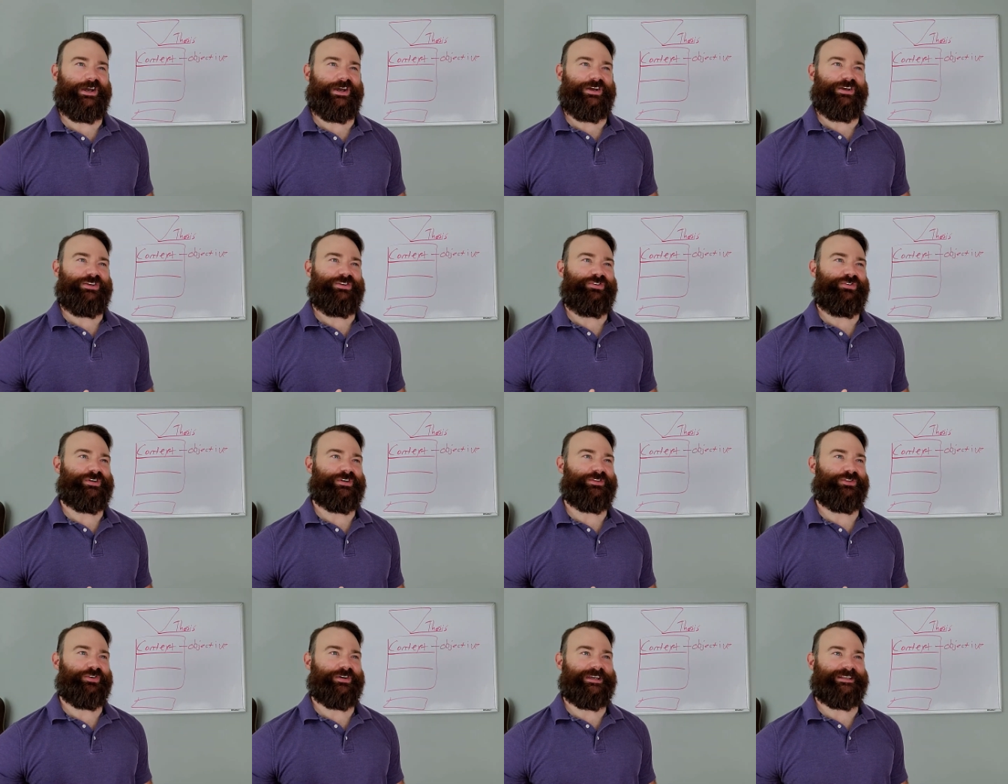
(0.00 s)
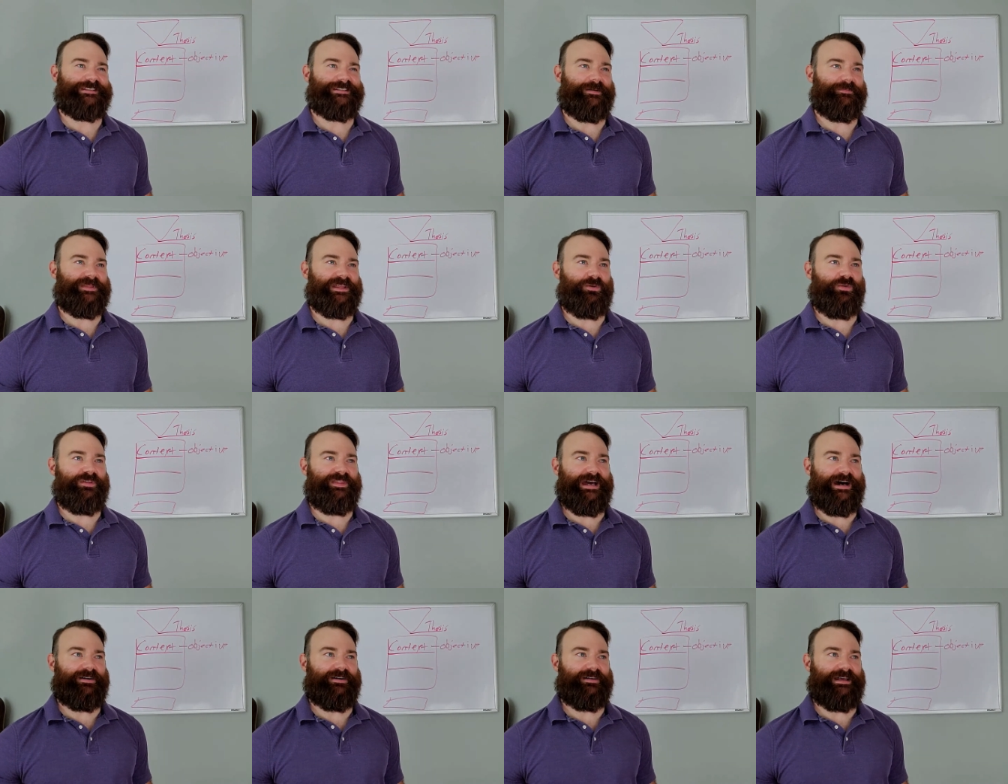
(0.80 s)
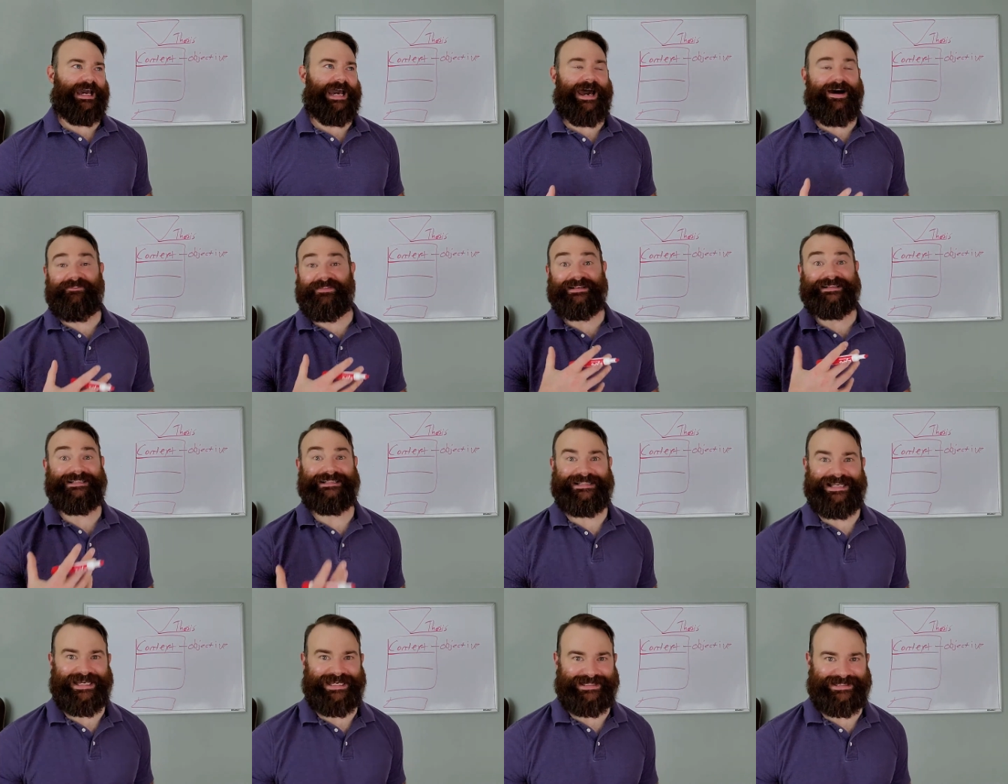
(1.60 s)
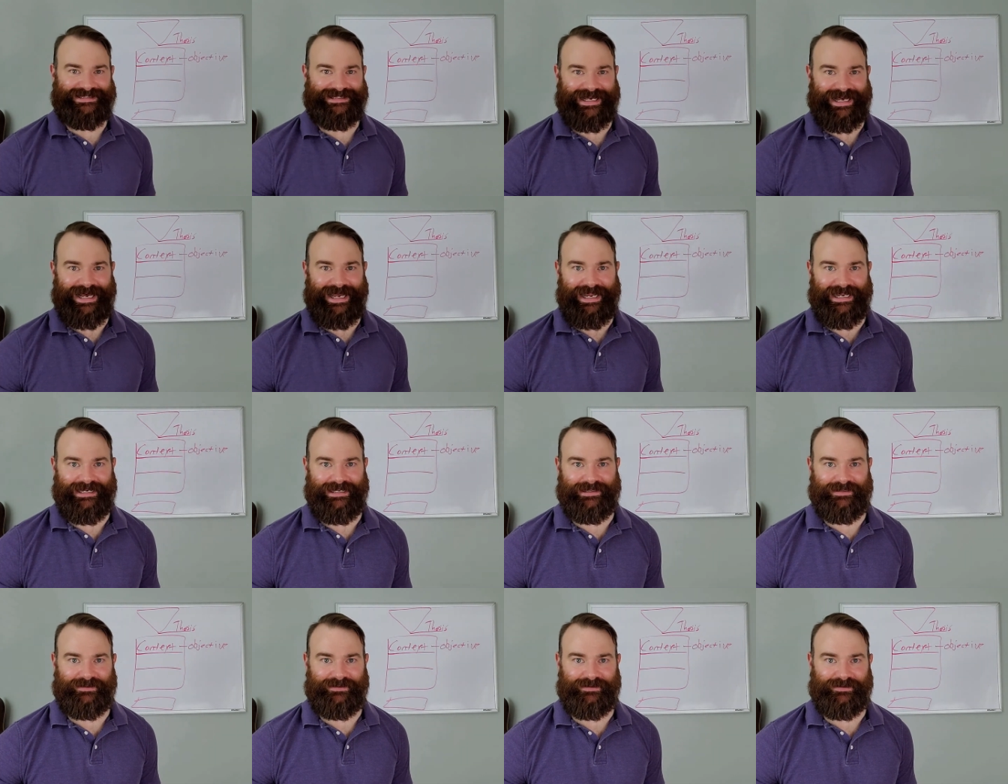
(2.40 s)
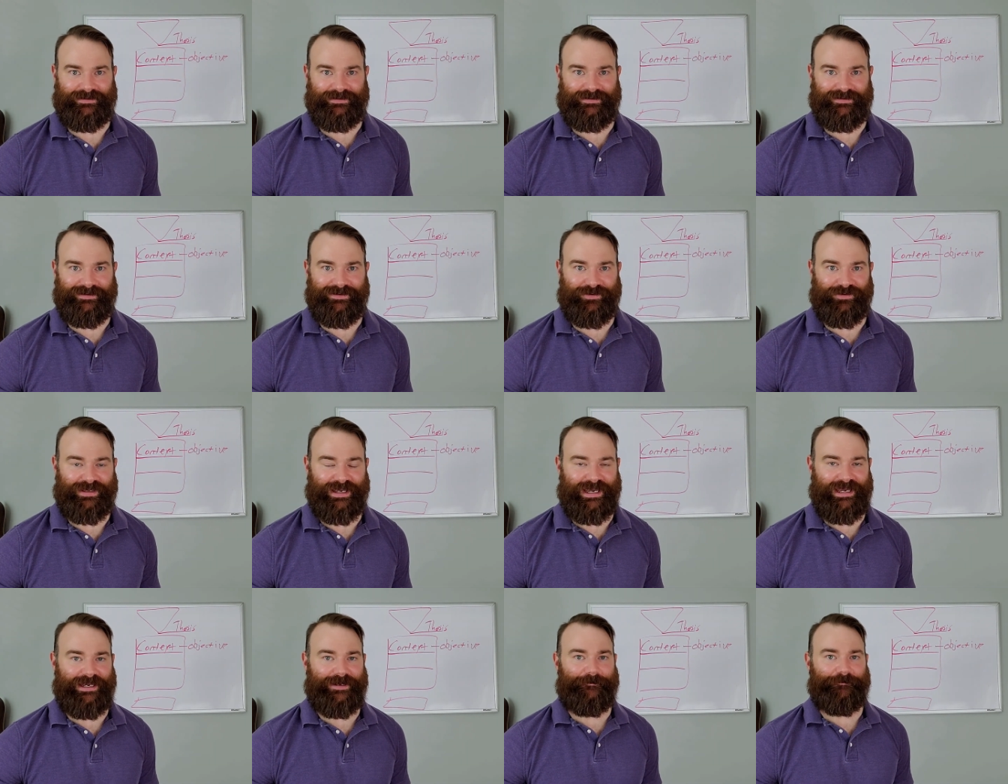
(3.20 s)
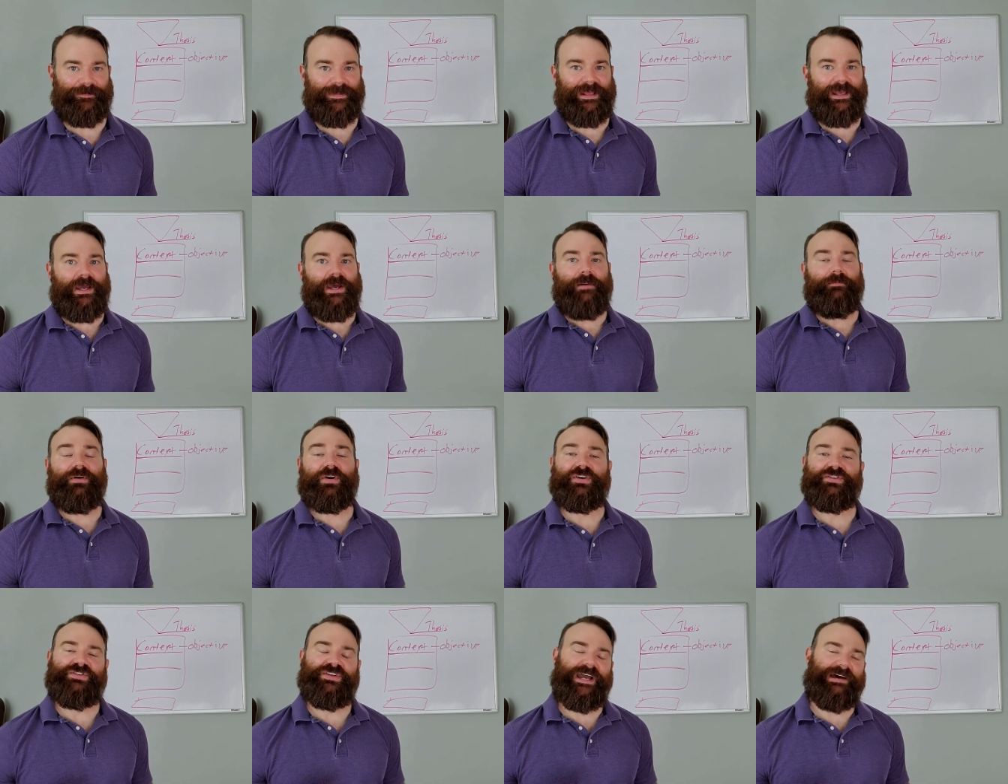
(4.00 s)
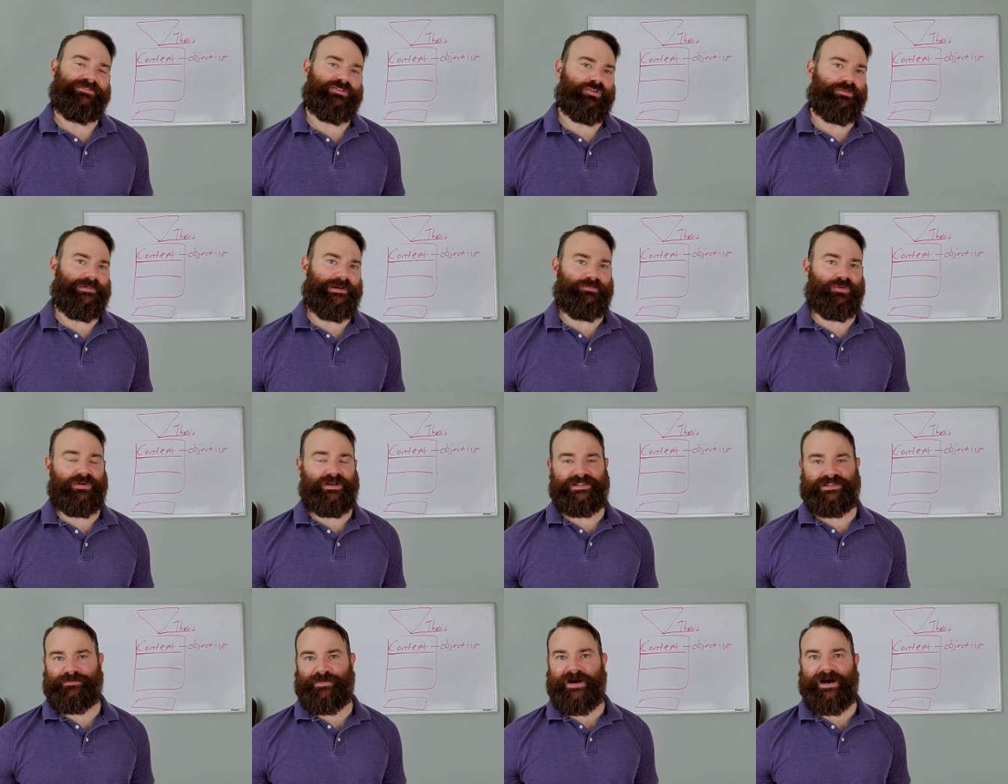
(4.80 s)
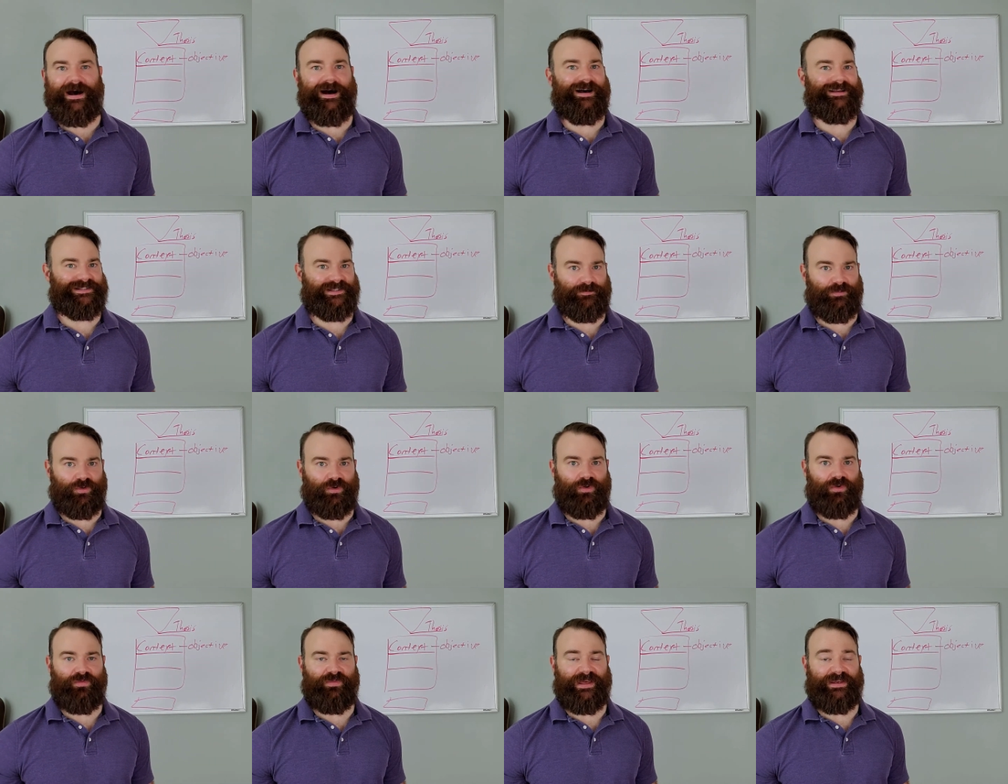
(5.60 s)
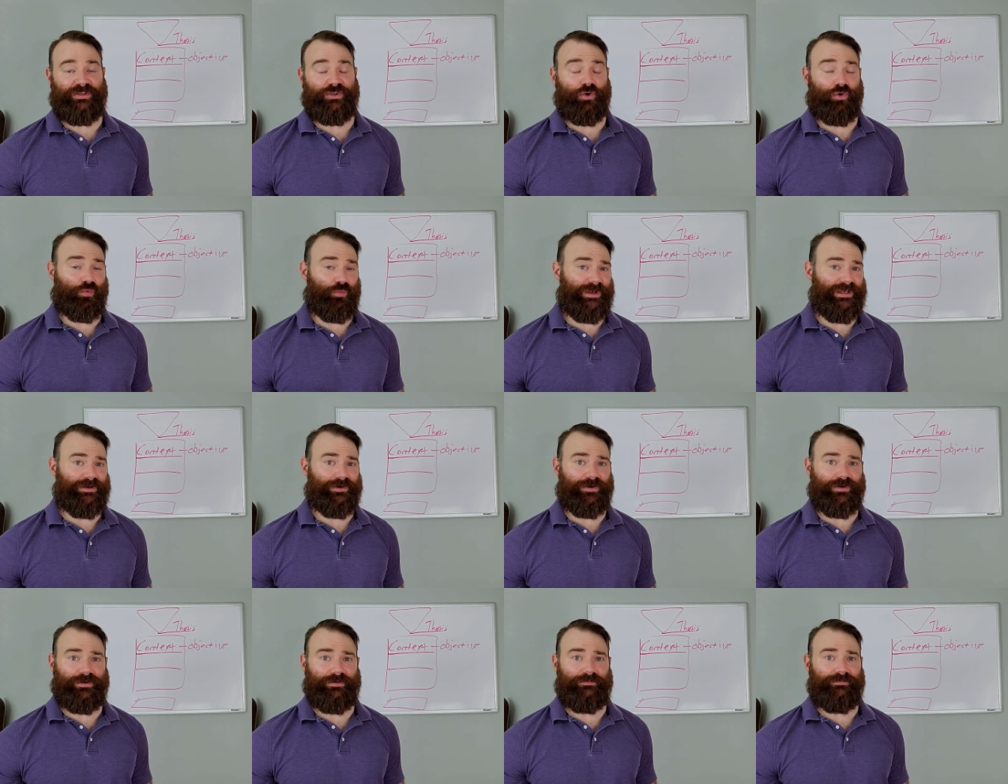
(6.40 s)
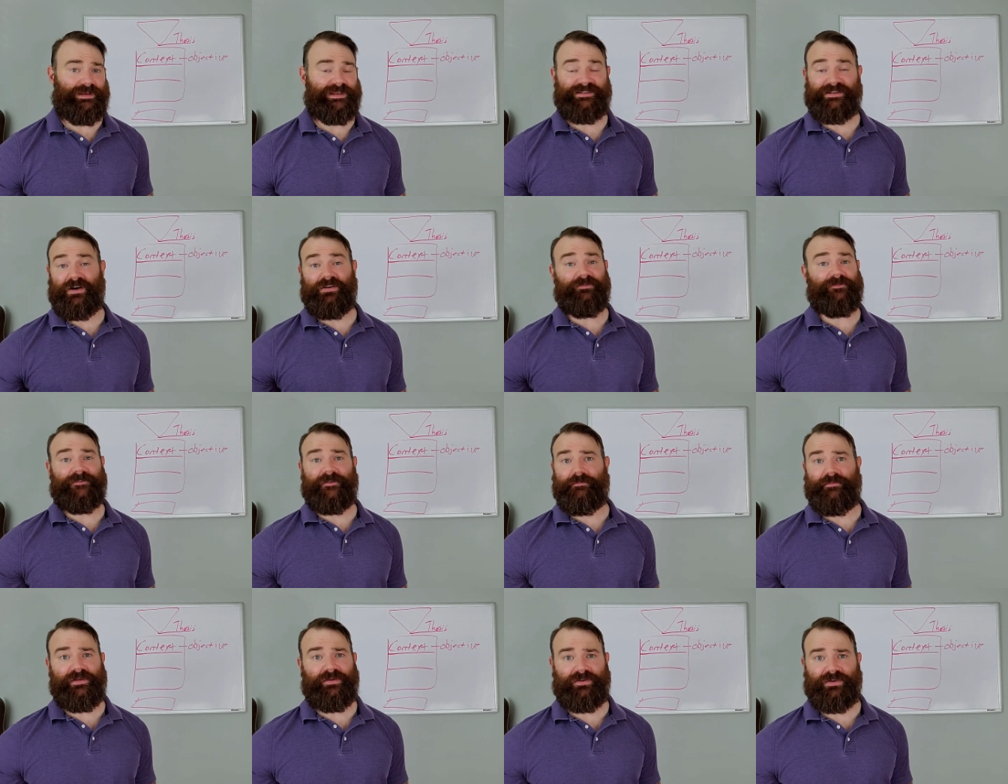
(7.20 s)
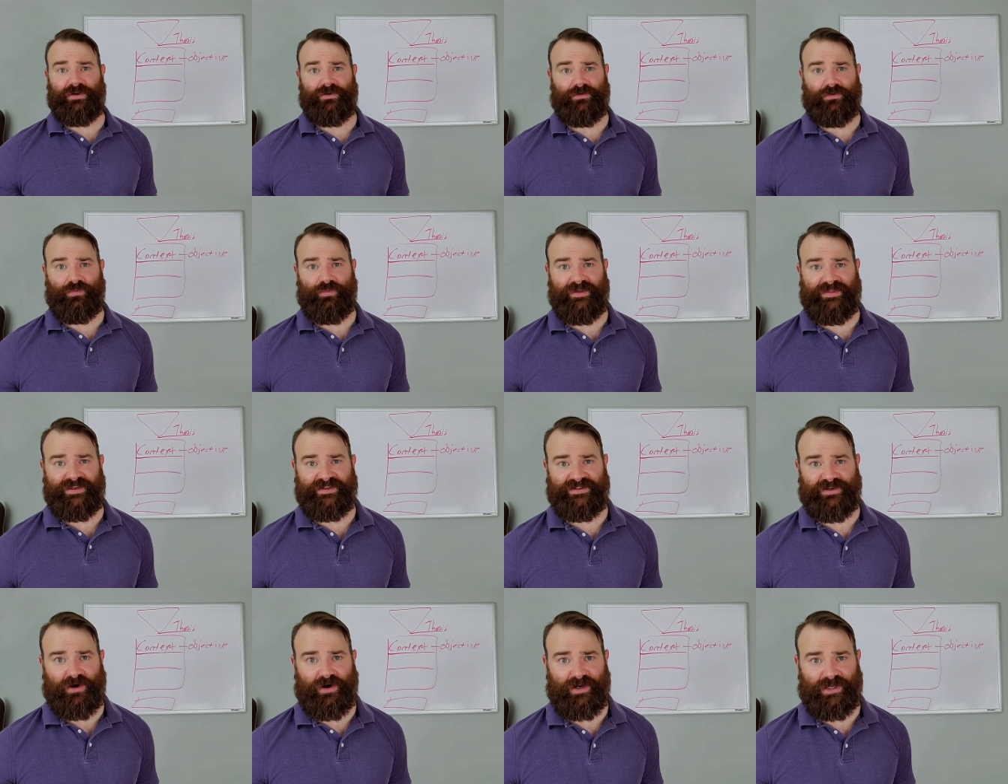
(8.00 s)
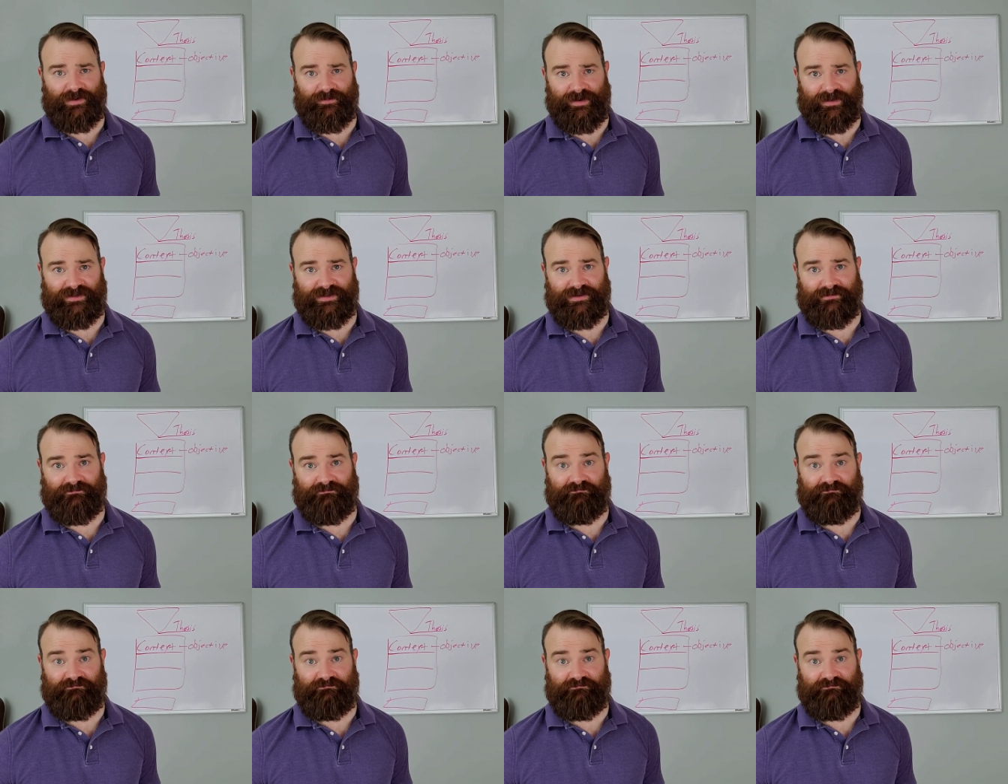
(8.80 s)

you can look at something without having to take a side, okay? Because you have to remember it's possible that your reader is unfamiliar with this argument.